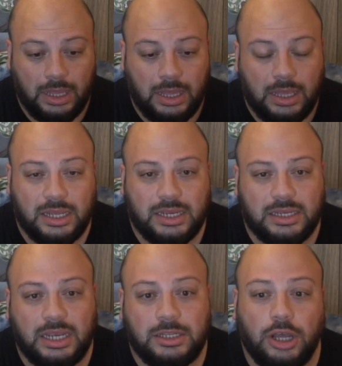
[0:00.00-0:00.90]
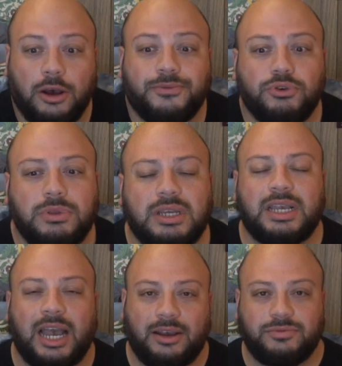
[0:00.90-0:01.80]
like I said, a few things
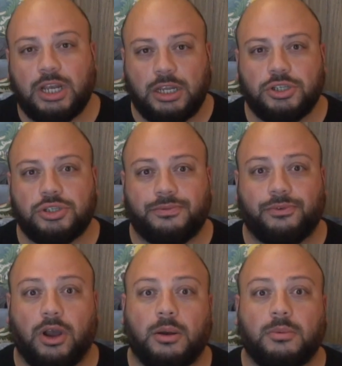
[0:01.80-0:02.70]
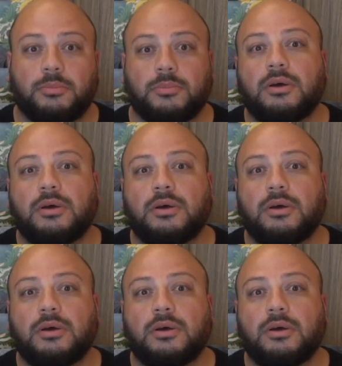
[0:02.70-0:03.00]
have changed from